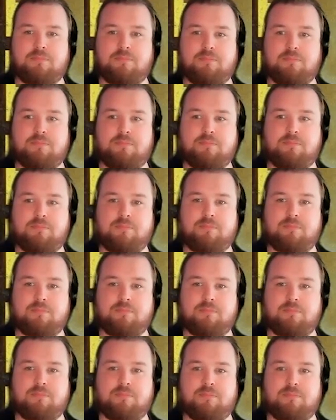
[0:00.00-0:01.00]

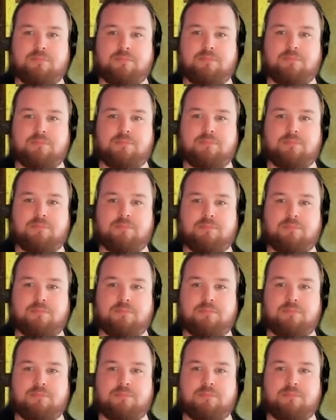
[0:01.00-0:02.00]

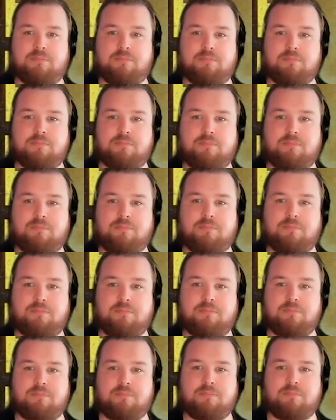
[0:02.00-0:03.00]

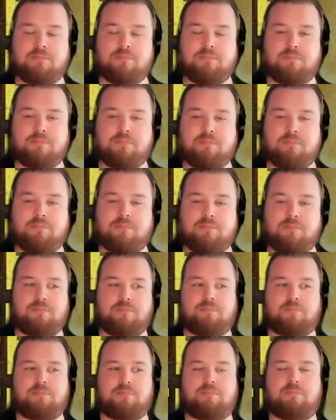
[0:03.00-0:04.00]

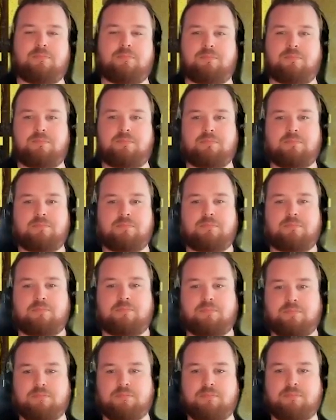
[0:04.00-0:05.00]

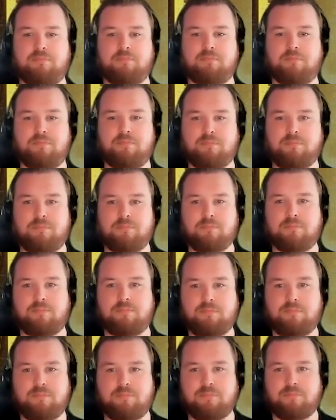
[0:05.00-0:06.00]

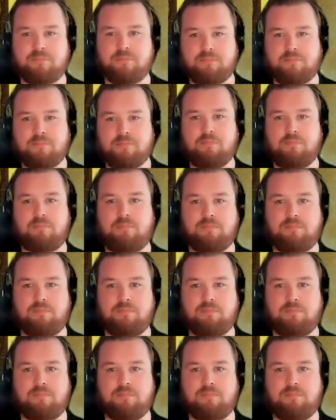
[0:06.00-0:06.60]
This person isn't speaking.